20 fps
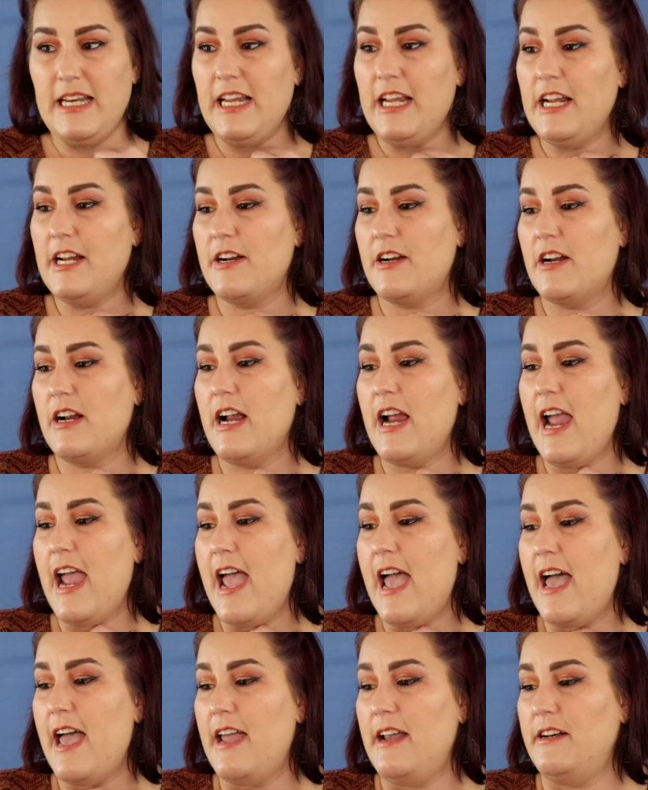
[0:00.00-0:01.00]
here
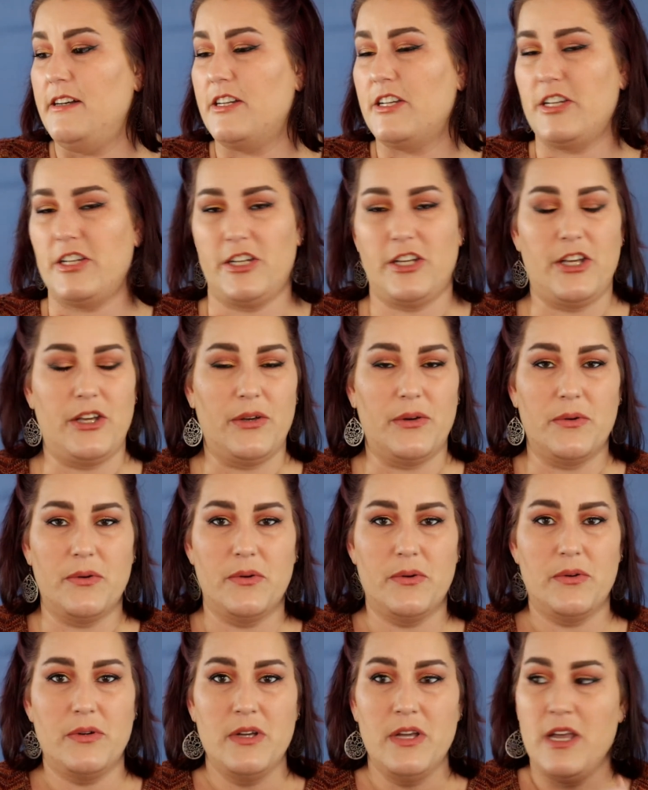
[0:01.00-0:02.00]
and
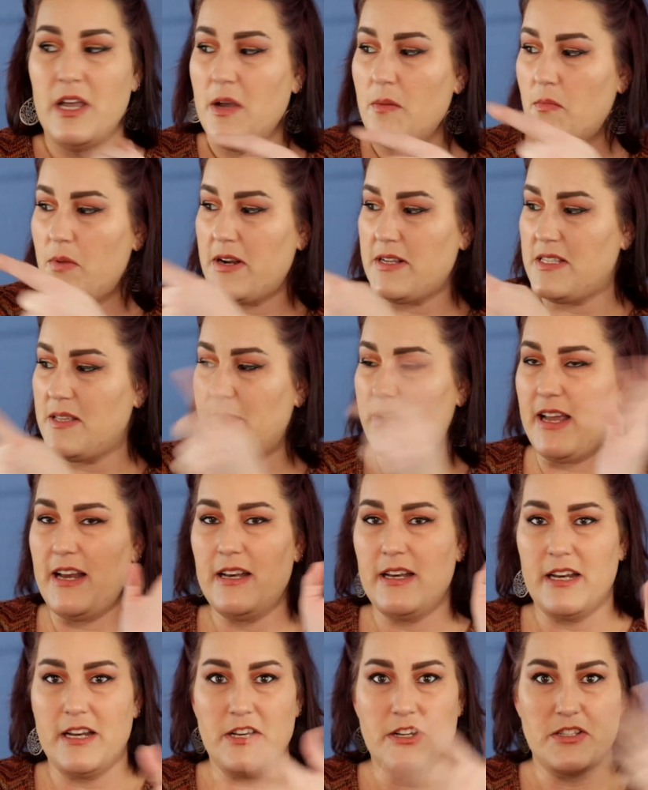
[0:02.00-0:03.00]
you press the
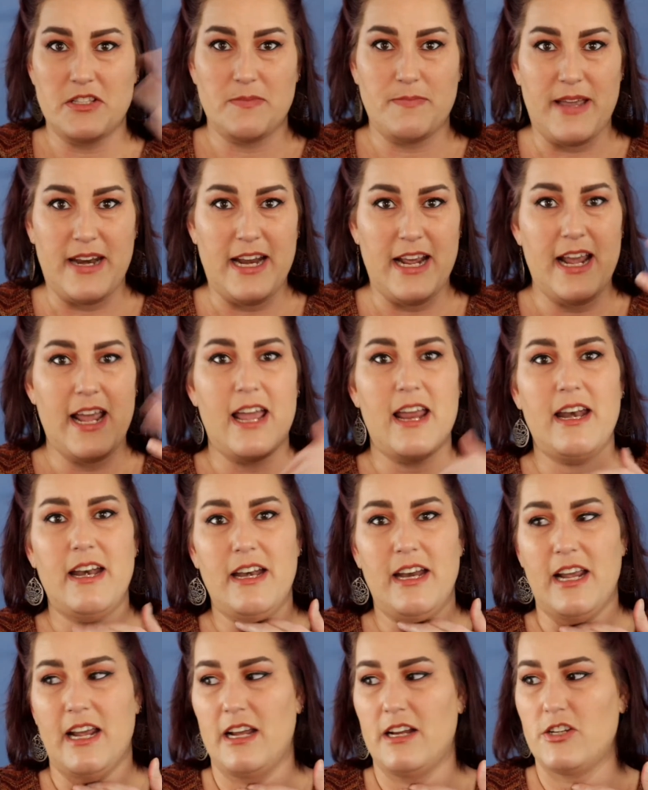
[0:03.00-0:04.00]
button and you spin it
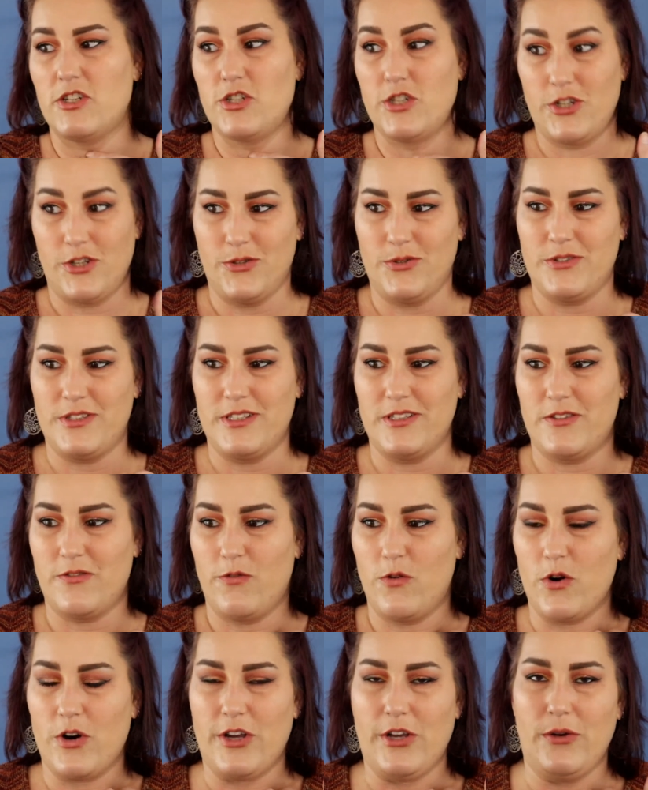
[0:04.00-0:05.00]
and it chooses
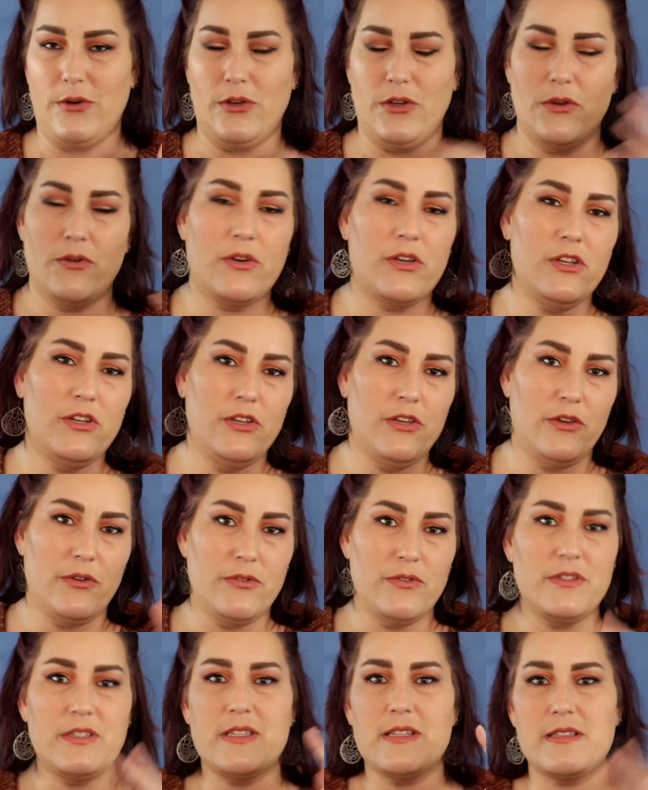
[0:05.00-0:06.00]
for you. You can
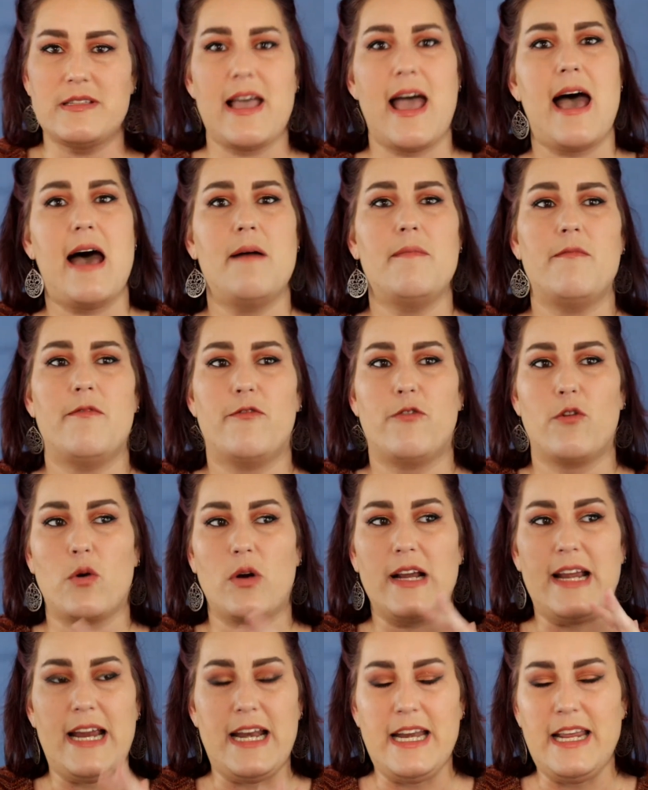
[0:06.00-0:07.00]
use this app
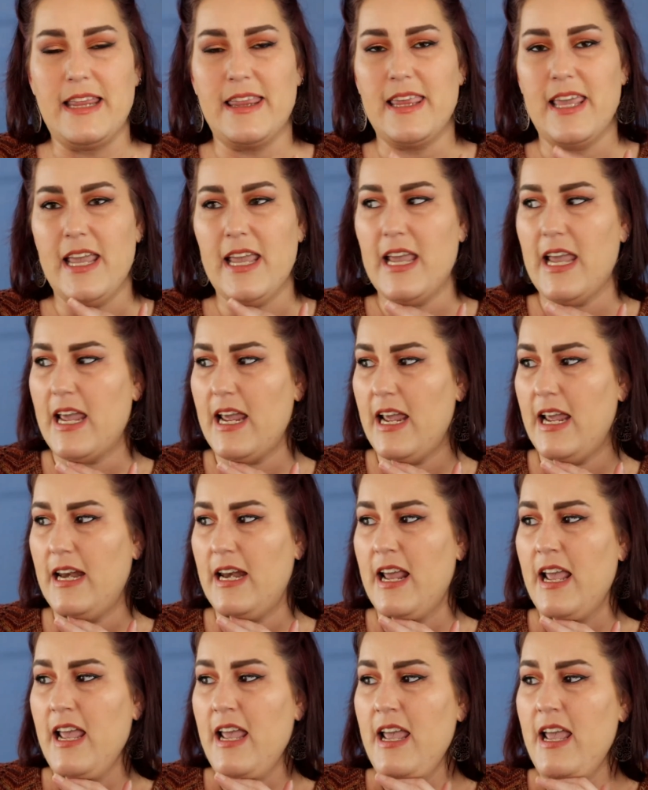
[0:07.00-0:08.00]
for anything
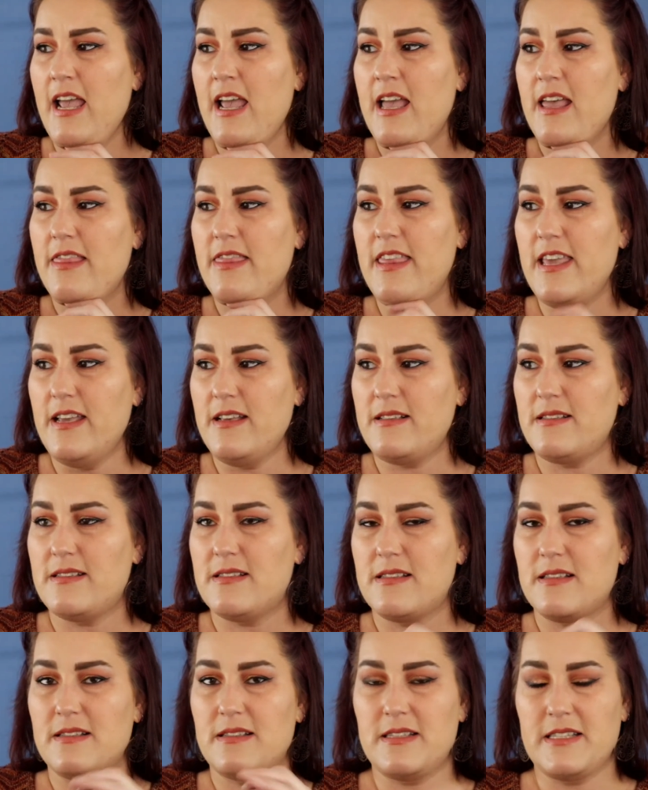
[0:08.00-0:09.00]
and
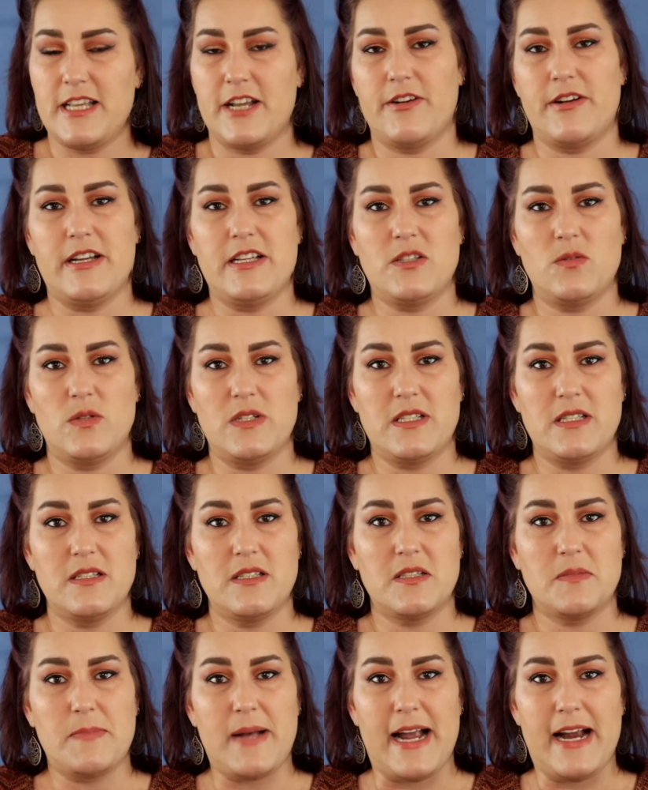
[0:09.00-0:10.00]
this series was
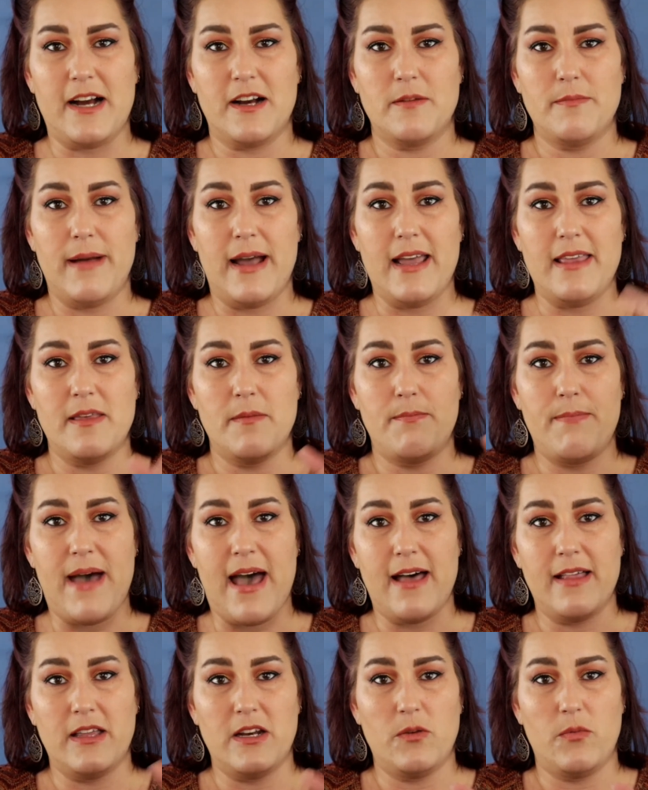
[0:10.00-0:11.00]
inspired by the
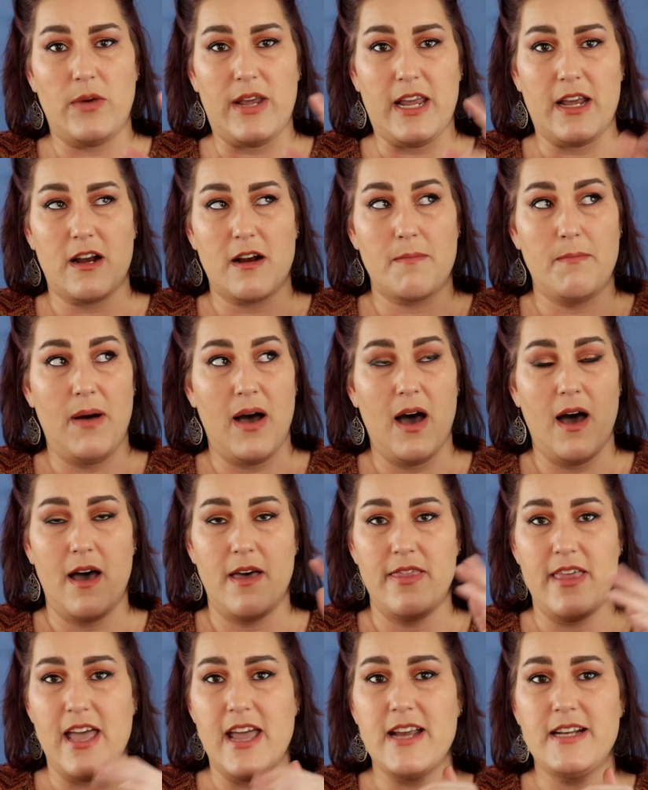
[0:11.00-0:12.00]
palette a week or paw
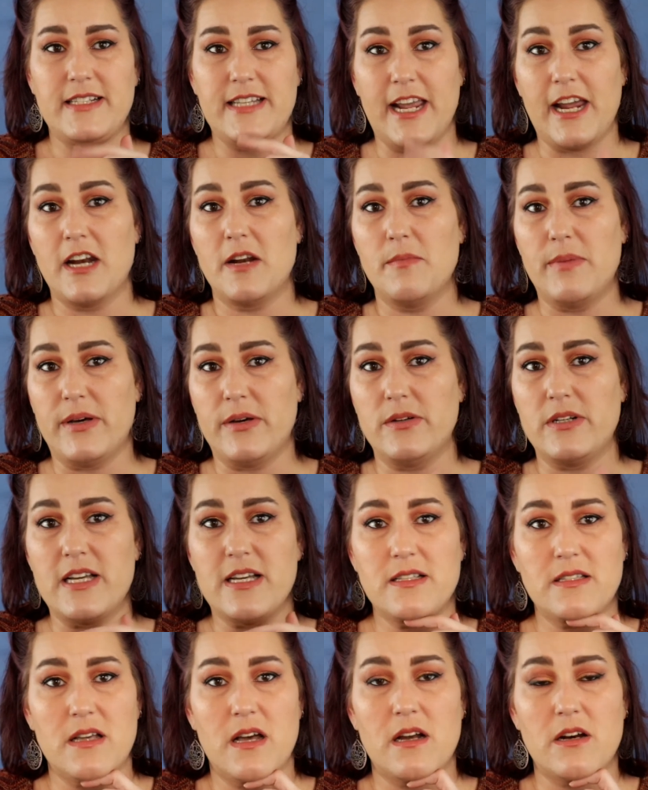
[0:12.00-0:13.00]
that Danibo
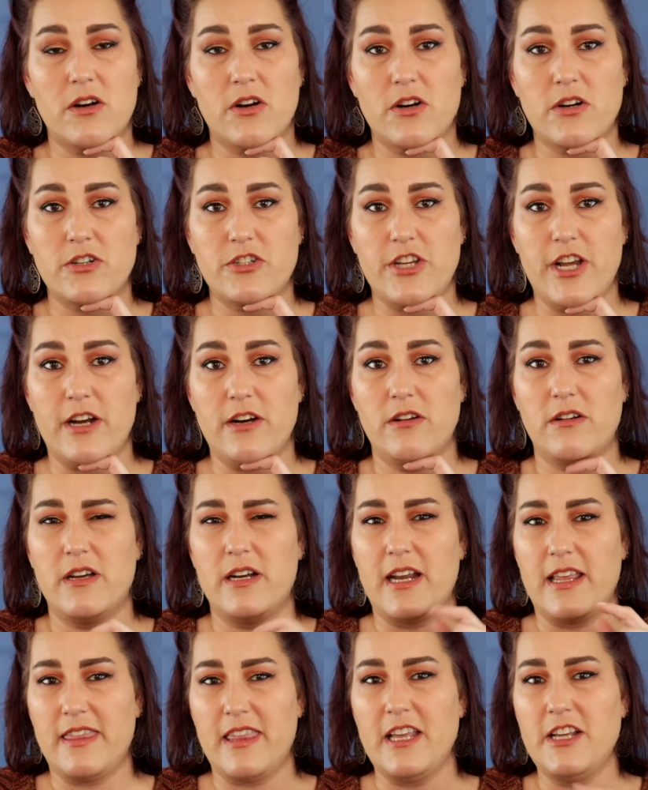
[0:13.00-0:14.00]
does on her channel
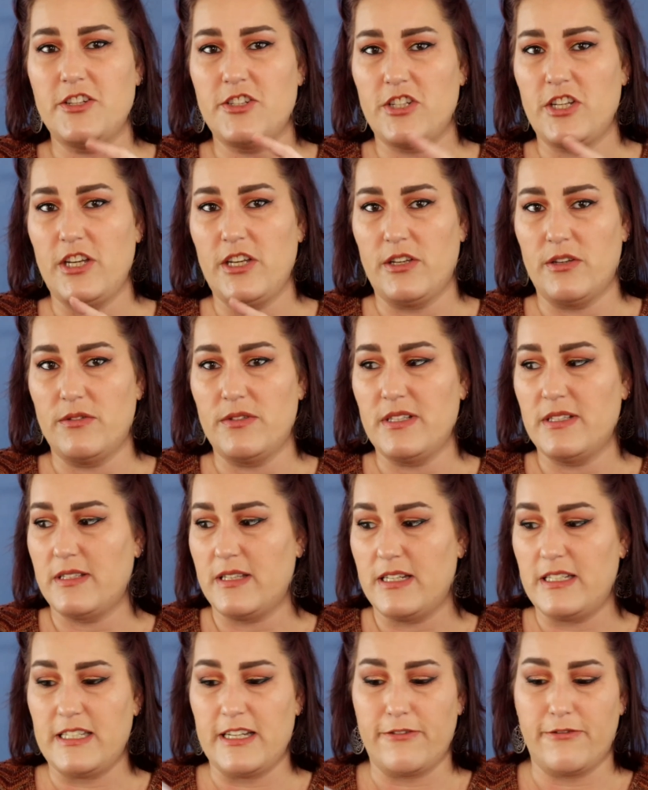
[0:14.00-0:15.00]
and I think she uses
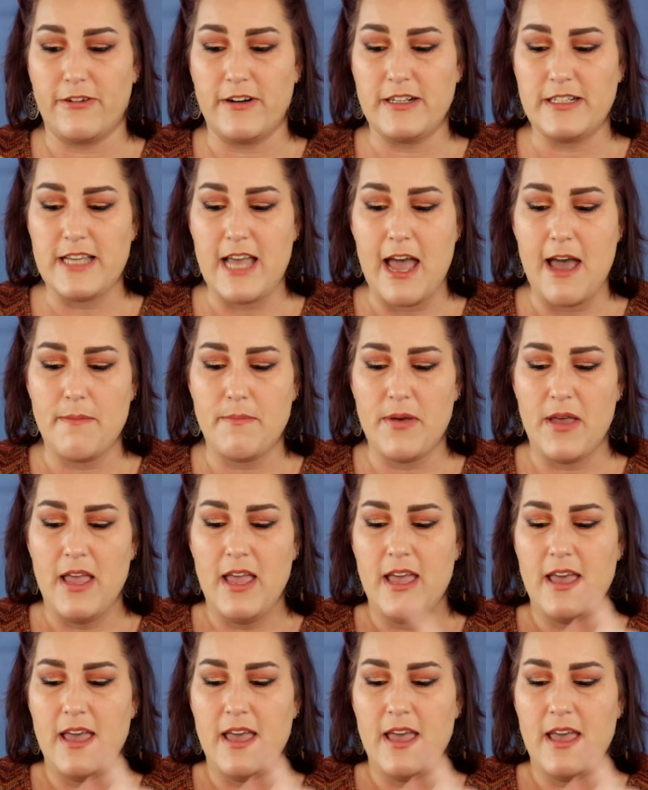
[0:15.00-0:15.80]
a different app.